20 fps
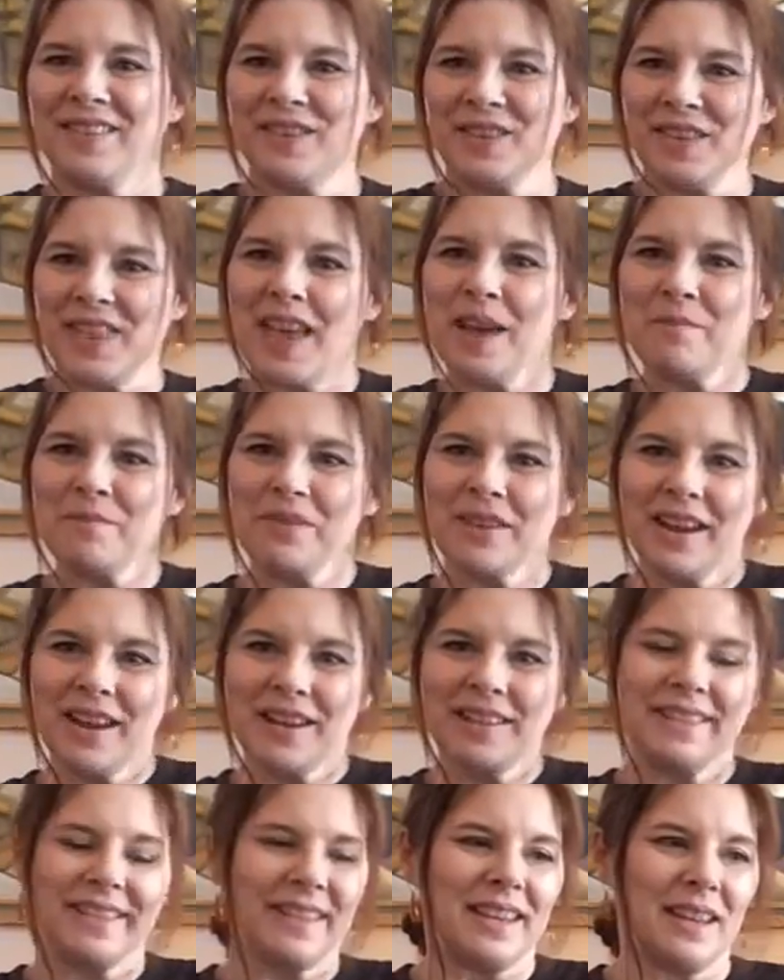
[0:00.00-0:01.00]
for that
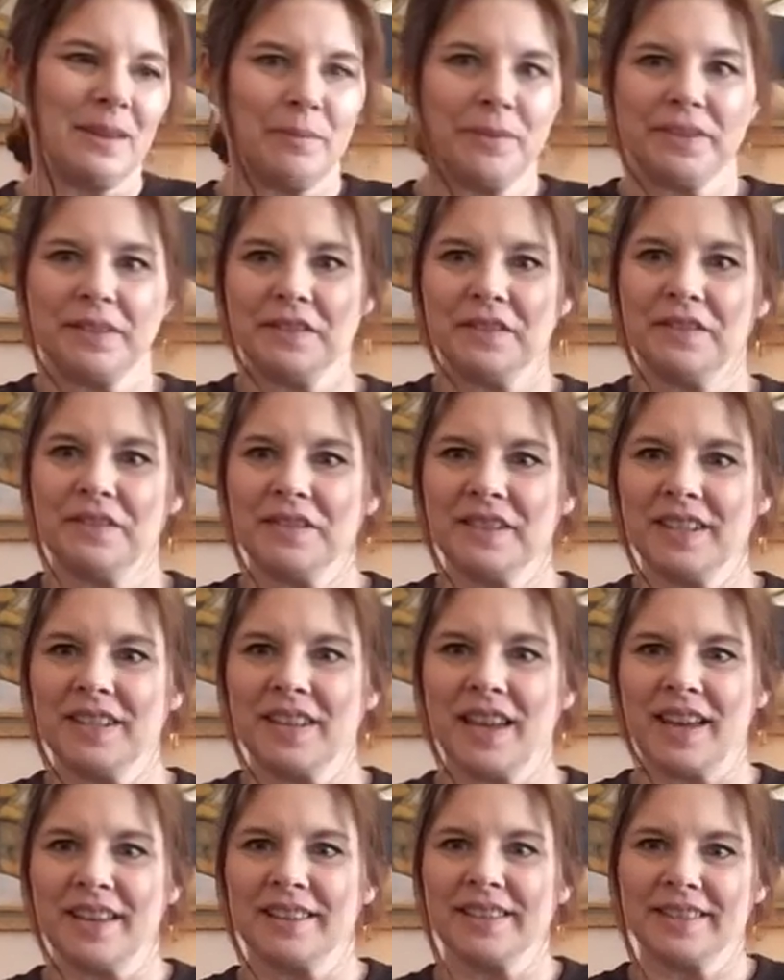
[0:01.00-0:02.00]
price, absolutely
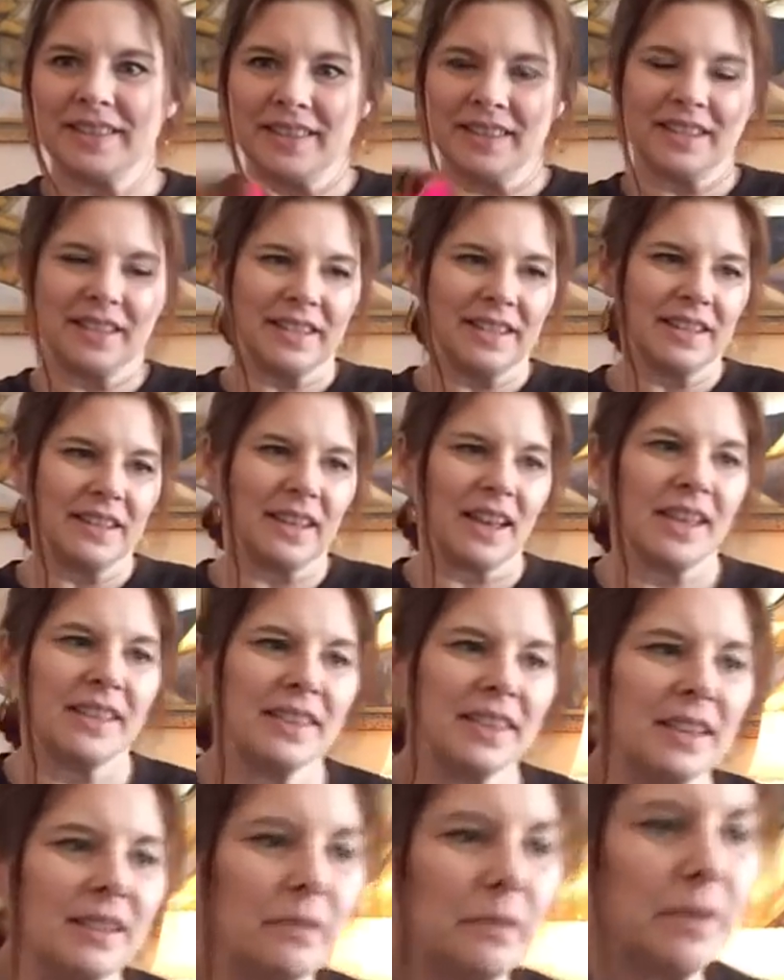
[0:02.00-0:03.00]
yes. This, I
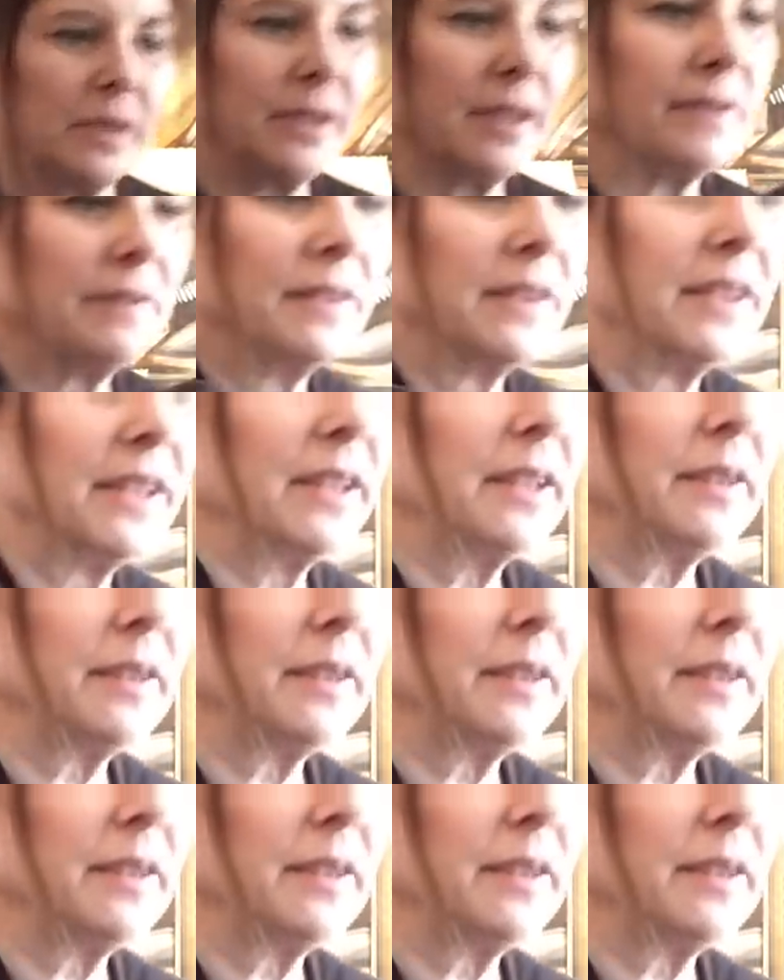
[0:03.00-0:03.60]
think, will definitely